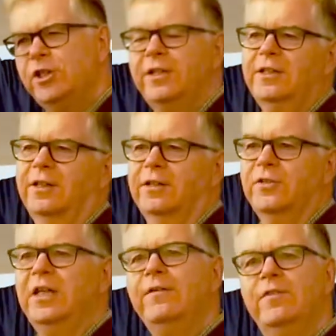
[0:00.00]
the
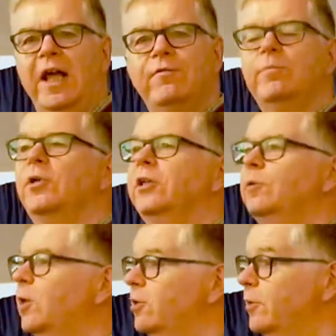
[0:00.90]
Gentiles, even everybody in
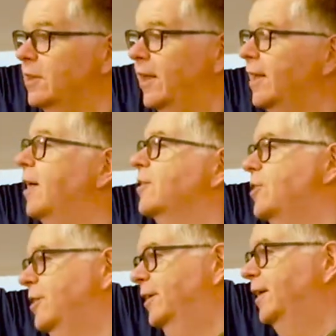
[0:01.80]
the world who isn't like
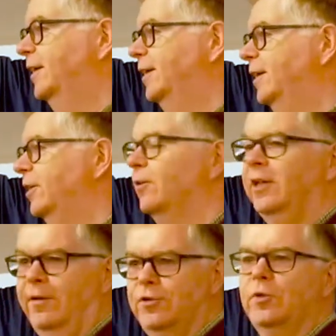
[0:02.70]
us,
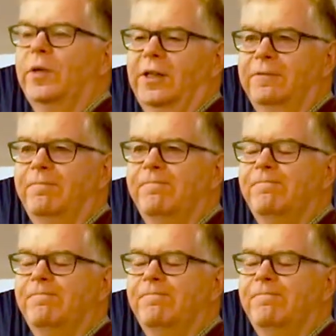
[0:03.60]
God loves as well.